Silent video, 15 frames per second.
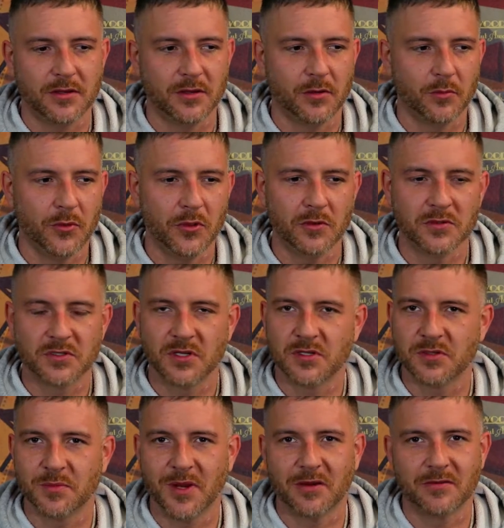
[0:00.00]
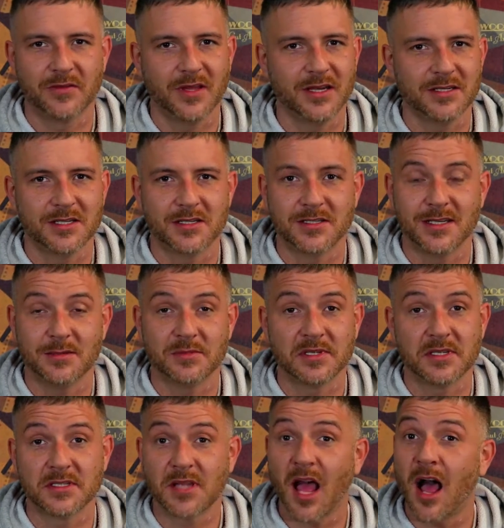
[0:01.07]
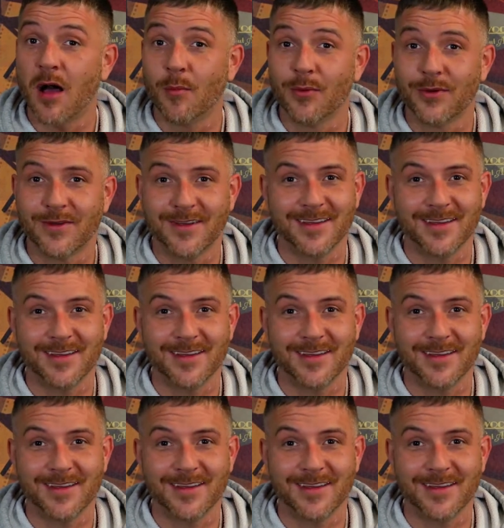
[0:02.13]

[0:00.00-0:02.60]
your immune system, everything just seems to stop.